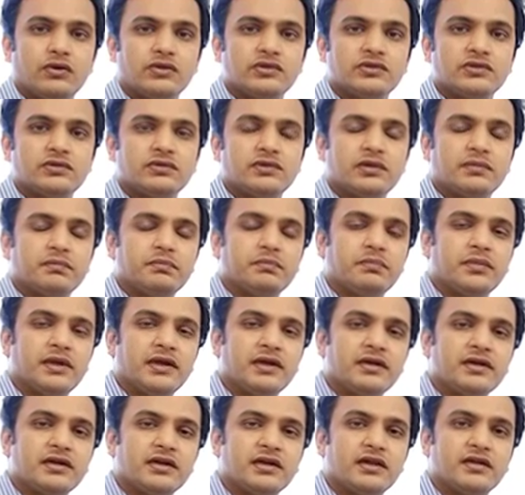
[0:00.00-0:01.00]
Also, the
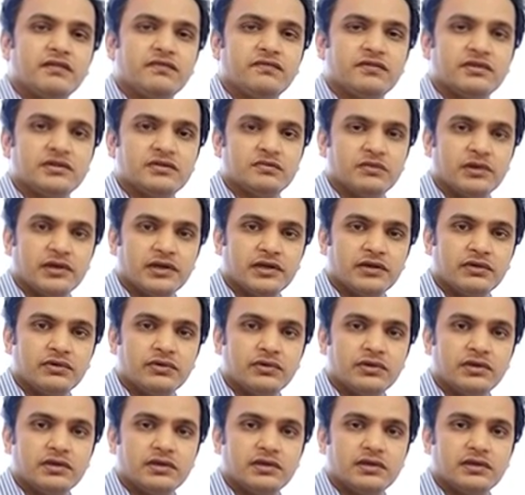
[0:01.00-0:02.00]
pain relief is very
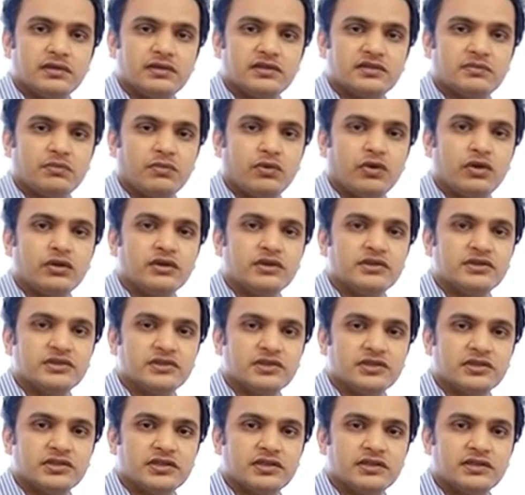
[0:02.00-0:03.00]
good, small
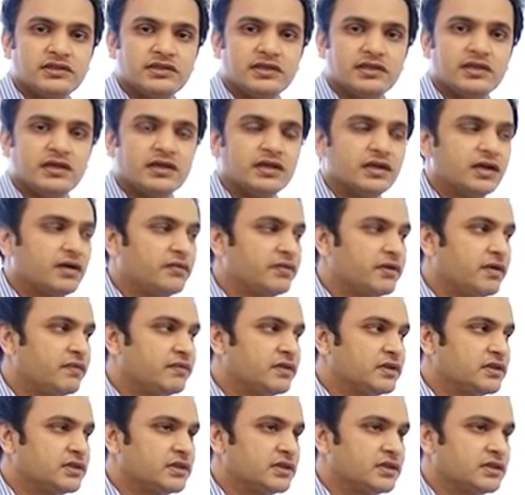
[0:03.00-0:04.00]
incisions, and the recovery
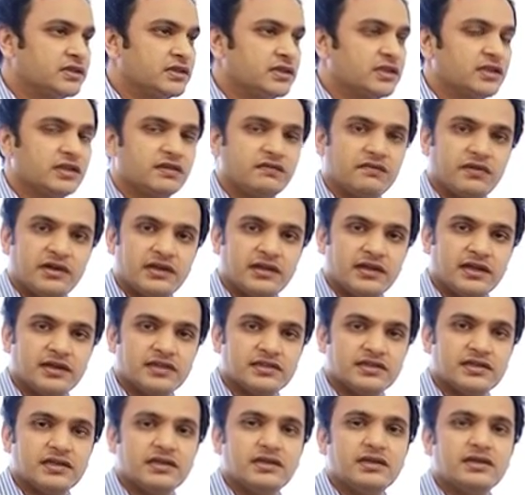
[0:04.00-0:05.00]
of the surgery is
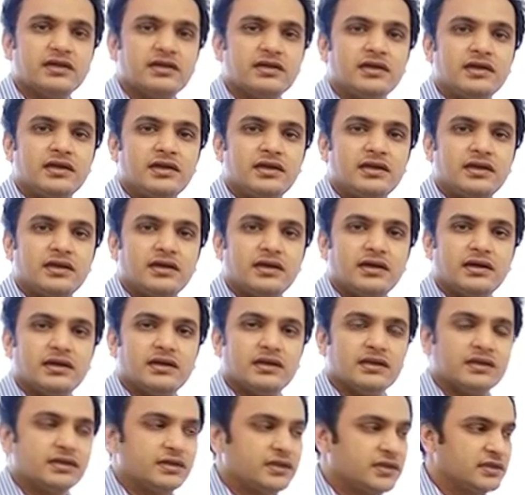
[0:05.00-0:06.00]
fantastic.
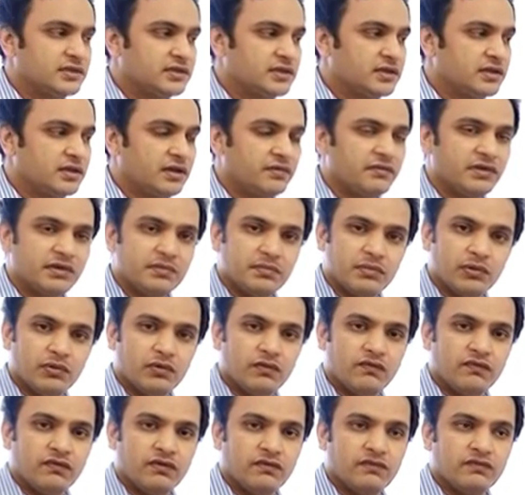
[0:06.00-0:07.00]
And he is a living
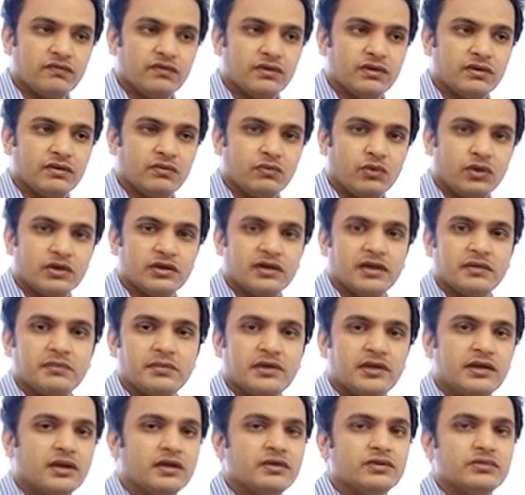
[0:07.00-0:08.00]
proof of what can
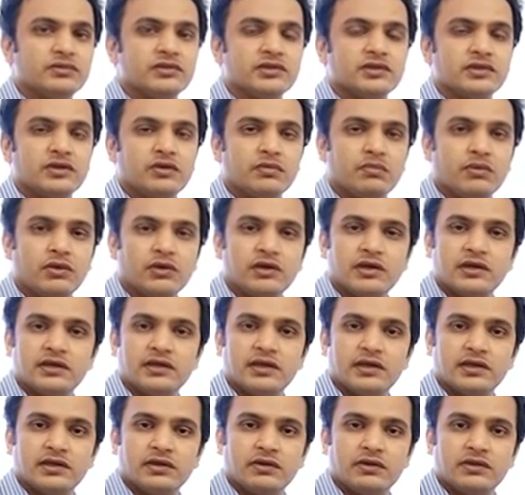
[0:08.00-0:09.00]
be done using the robotic
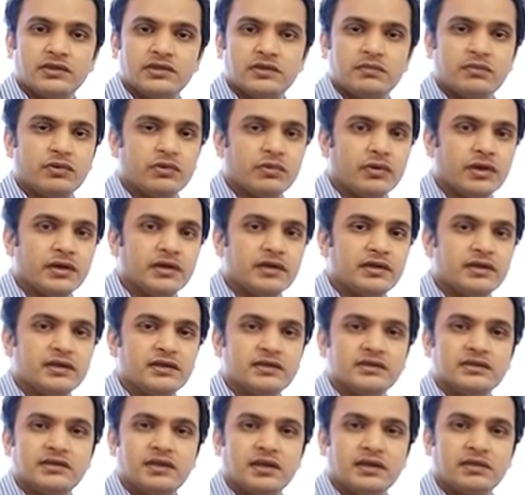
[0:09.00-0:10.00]
technology, provided
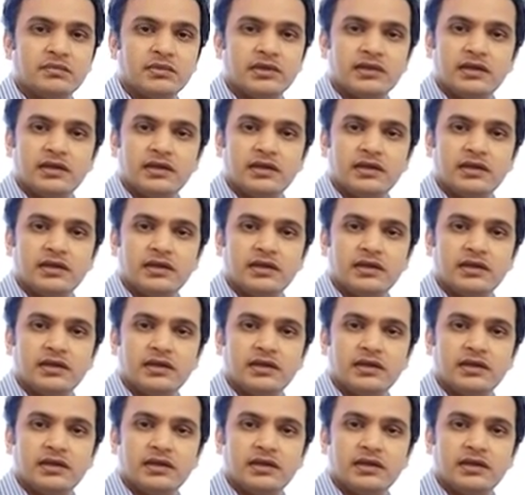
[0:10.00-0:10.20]
it is done